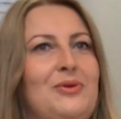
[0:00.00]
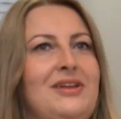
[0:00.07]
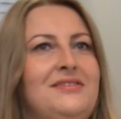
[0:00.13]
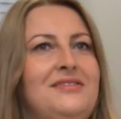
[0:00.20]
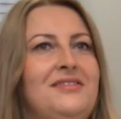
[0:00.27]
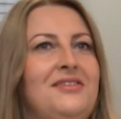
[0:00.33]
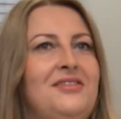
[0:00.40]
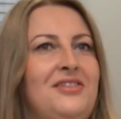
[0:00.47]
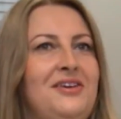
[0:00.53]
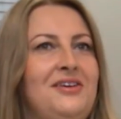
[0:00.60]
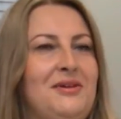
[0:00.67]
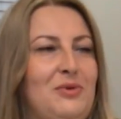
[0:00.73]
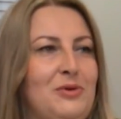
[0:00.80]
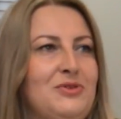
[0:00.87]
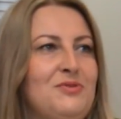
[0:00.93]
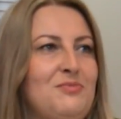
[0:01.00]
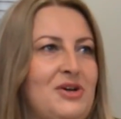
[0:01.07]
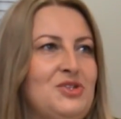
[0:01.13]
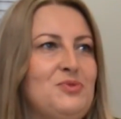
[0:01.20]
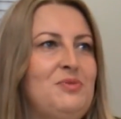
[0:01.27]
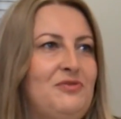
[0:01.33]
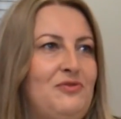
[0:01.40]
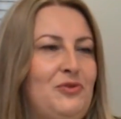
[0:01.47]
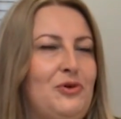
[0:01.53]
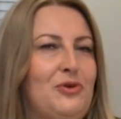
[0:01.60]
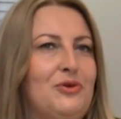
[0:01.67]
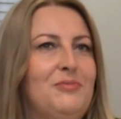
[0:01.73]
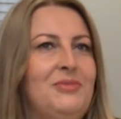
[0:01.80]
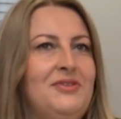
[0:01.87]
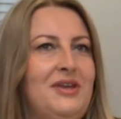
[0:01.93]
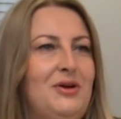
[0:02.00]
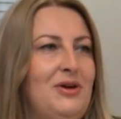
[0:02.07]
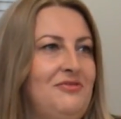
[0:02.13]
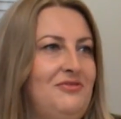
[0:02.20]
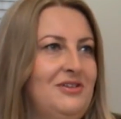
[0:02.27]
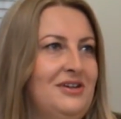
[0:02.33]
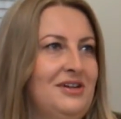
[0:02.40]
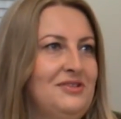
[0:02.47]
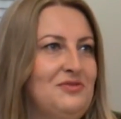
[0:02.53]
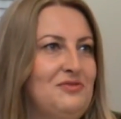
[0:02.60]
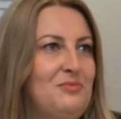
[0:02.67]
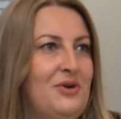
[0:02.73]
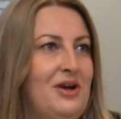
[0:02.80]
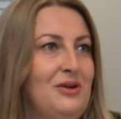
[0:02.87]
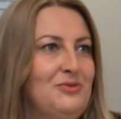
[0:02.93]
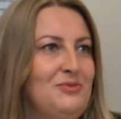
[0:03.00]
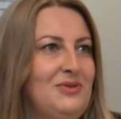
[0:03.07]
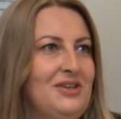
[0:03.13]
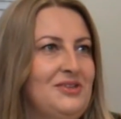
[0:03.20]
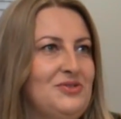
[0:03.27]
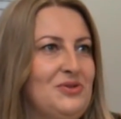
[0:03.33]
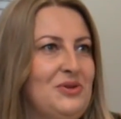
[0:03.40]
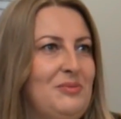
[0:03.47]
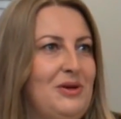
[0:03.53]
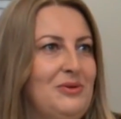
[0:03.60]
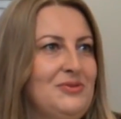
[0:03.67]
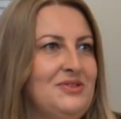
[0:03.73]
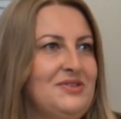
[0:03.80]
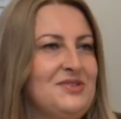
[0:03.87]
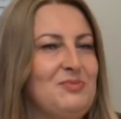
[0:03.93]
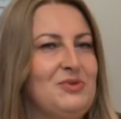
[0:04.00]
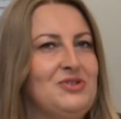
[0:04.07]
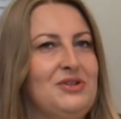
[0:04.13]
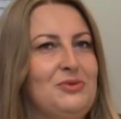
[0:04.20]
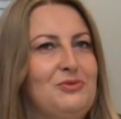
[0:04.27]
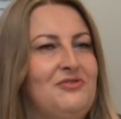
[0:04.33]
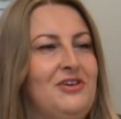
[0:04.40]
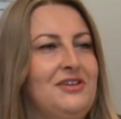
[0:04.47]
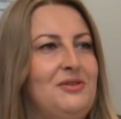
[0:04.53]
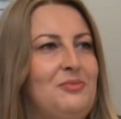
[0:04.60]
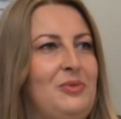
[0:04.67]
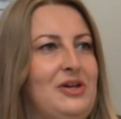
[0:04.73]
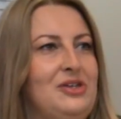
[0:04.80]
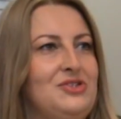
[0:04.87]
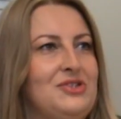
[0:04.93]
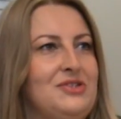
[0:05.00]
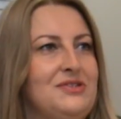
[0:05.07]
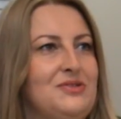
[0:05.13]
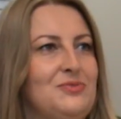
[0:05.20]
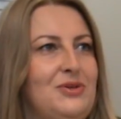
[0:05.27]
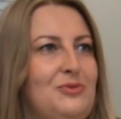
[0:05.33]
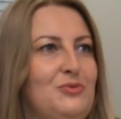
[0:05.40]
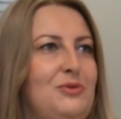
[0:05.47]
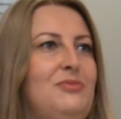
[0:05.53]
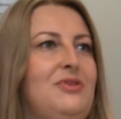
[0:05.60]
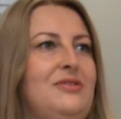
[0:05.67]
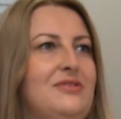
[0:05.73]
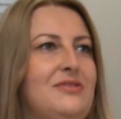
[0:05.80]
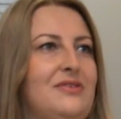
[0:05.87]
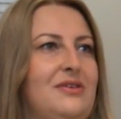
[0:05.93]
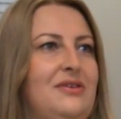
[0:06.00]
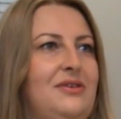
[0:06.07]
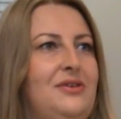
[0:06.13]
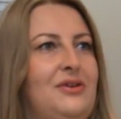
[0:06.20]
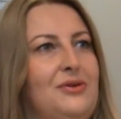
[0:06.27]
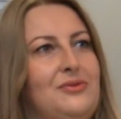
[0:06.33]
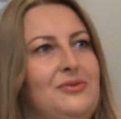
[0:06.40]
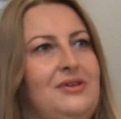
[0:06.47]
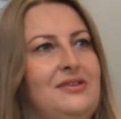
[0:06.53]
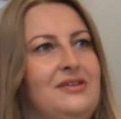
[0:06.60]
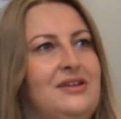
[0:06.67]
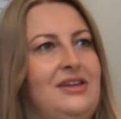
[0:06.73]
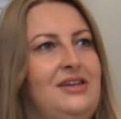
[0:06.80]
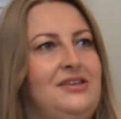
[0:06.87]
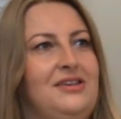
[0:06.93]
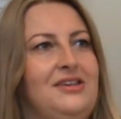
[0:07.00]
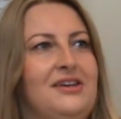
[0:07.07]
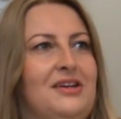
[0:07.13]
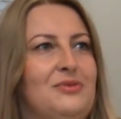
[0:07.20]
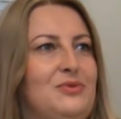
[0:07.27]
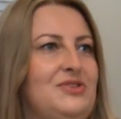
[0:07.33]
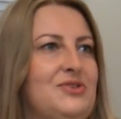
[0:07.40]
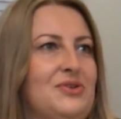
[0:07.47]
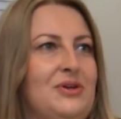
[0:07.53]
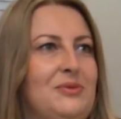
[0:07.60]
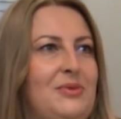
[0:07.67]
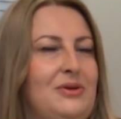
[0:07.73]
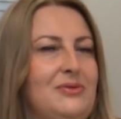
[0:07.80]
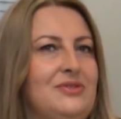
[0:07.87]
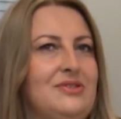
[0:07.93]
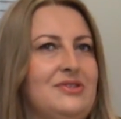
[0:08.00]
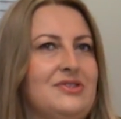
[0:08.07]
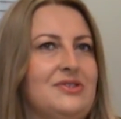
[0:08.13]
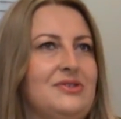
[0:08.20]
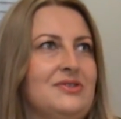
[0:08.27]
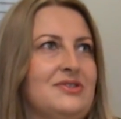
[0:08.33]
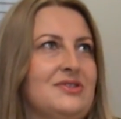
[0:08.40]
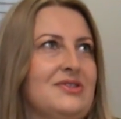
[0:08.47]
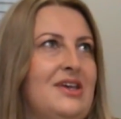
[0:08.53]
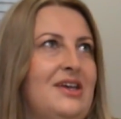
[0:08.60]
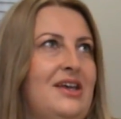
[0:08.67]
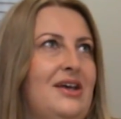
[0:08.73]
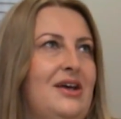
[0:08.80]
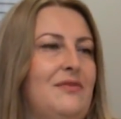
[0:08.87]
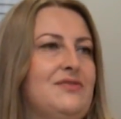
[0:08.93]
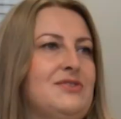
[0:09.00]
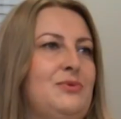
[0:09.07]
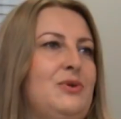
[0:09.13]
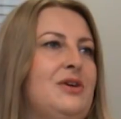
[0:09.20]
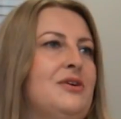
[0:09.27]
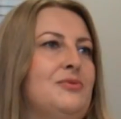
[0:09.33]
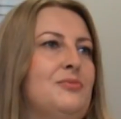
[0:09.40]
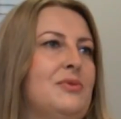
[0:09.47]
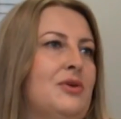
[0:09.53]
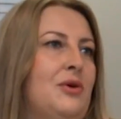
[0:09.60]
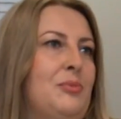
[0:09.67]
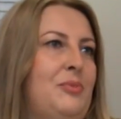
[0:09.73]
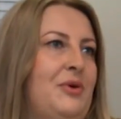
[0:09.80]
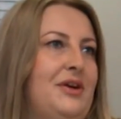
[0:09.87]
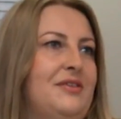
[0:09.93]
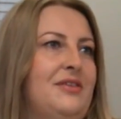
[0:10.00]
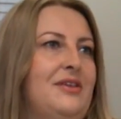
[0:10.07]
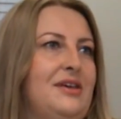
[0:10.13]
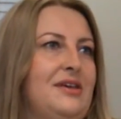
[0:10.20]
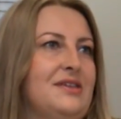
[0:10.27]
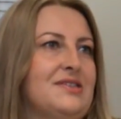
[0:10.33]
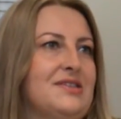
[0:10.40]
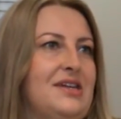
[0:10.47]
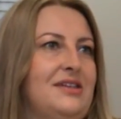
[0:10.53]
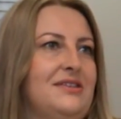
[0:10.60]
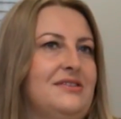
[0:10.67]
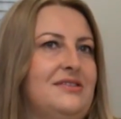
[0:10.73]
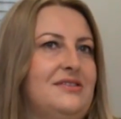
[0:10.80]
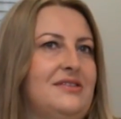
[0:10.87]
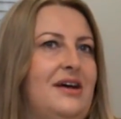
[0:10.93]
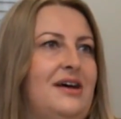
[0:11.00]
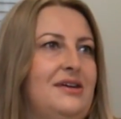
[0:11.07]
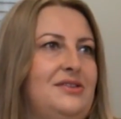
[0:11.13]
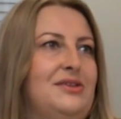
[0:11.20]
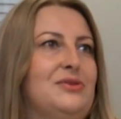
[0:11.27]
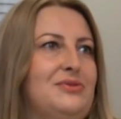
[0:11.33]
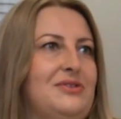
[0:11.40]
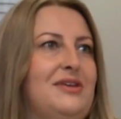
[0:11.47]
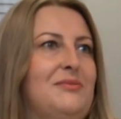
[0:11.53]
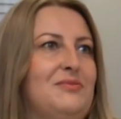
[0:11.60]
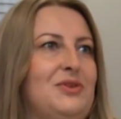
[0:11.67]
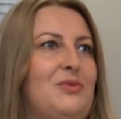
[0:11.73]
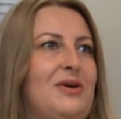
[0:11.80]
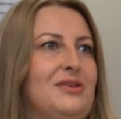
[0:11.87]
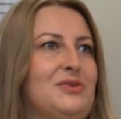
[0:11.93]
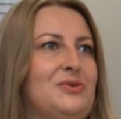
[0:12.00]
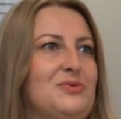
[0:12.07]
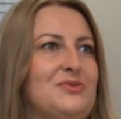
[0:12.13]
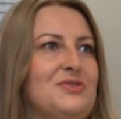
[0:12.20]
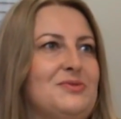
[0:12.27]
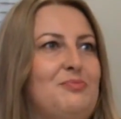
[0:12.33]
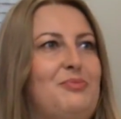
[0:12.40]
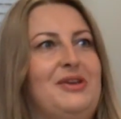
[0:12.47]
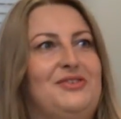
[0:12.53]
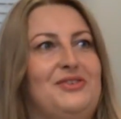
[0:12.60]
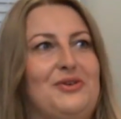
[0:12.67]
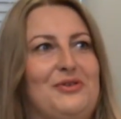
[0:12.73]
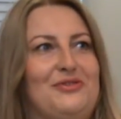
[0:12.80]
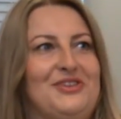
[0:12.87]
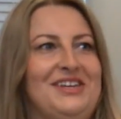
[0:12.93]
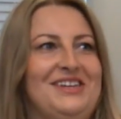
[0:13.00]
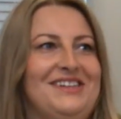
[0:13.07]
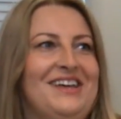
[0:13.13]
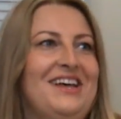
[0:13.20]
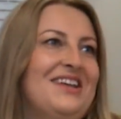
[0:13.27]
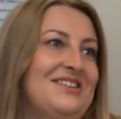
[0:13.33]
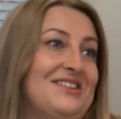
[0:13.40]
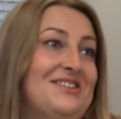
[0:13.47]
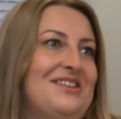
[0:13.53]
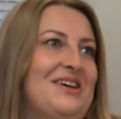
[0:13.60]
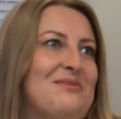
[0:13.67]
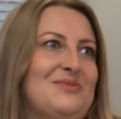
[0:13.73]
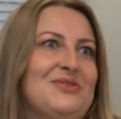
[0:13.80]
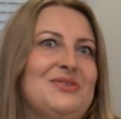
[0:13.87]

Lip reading: Well, I didn't think about it much before, but now I feel kind of proud when I talk about it, especially with other patients when we meet, you know, in the clinic and we talk about it, because obviously we can compare things, and I know that I'm the one who's better off than them.